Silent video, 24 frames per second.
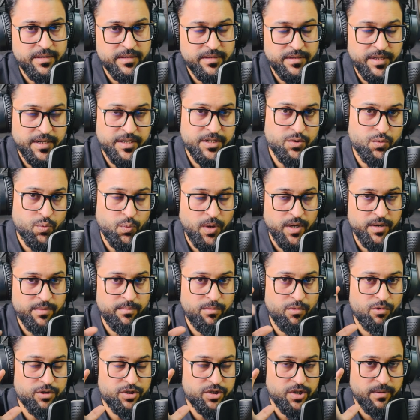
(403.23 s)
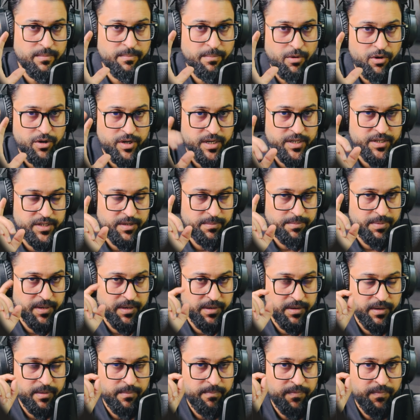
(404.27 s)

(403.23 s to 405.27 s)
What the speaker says: there is one most important tip here.